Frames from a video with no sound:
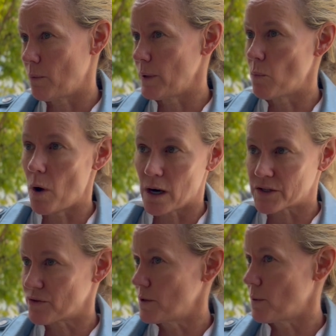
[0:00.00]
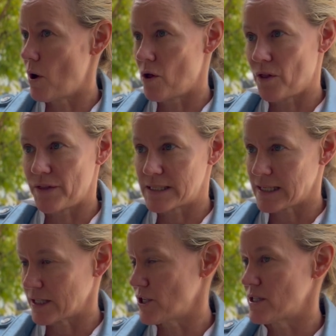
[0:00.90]
we walked through all the
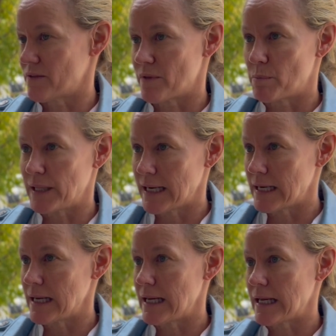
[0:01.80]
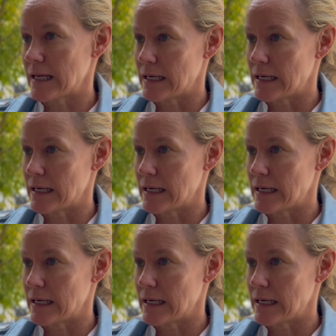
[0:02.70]
sections of the planning